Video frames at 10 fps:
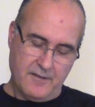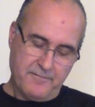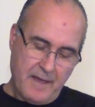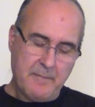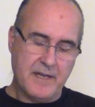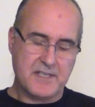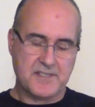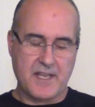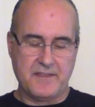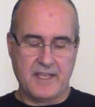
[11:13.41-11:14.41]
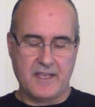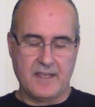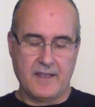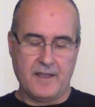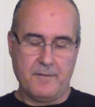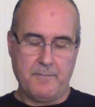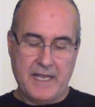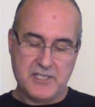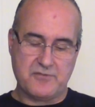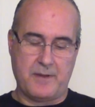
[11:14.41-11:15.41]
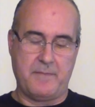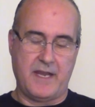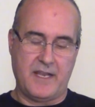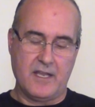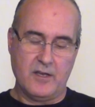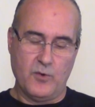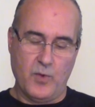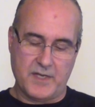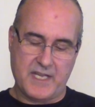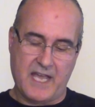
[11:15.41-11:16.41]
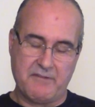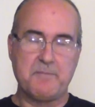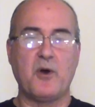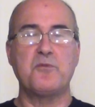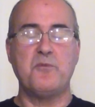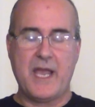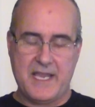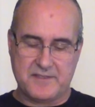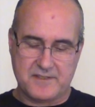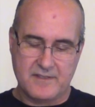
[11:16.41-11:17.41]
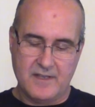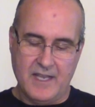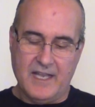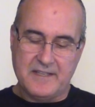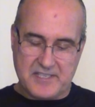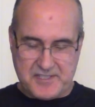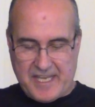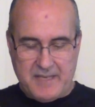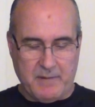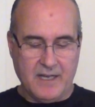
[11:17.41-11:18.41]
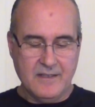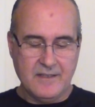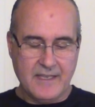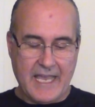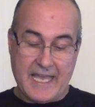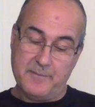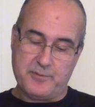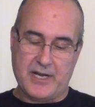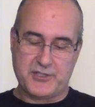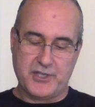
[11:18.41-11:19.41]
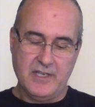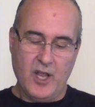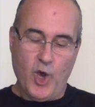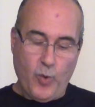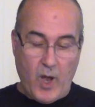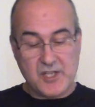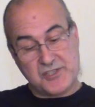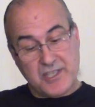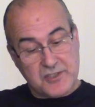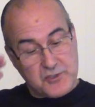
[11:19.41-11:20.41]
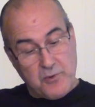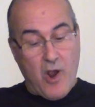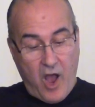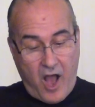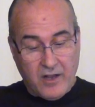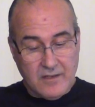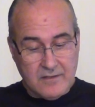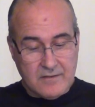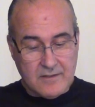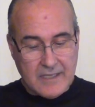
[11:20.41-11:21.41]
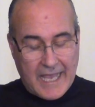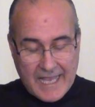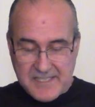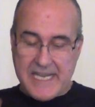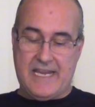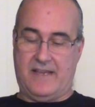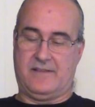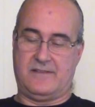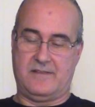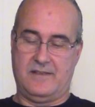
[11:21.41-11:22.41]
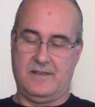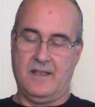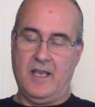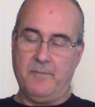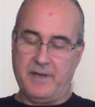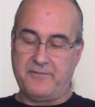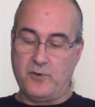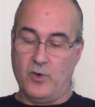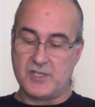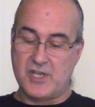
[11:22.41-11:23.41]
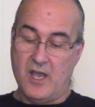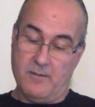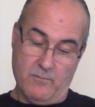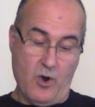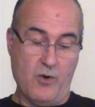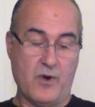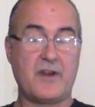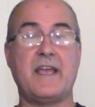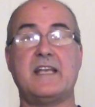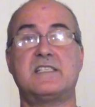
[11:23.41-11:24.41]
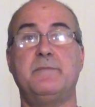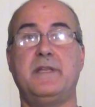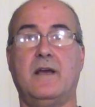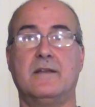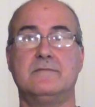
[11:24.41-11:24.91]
Feminists and the mainstream media want to have it both ways. The stigma and oppression, while still strong, has eased. But of course, more work has to be done.